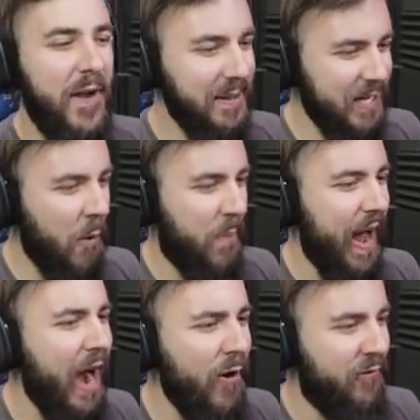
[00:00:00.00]
feel so
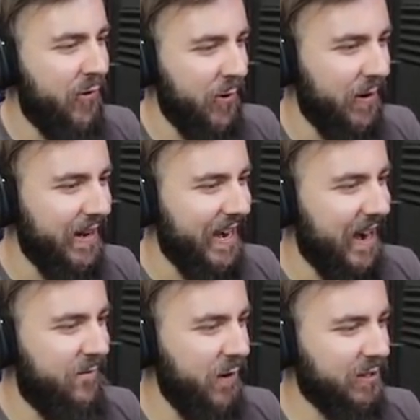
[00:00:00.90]
powerful.
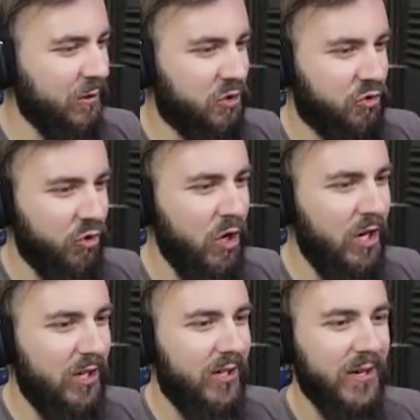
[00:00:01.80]
I feel so
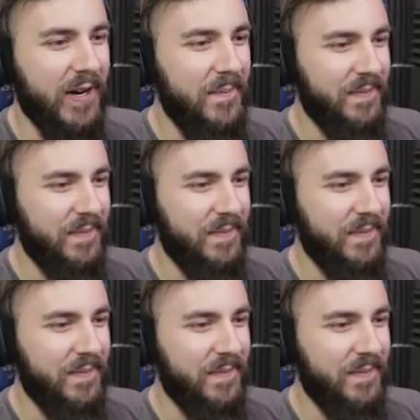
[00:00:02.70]
strong.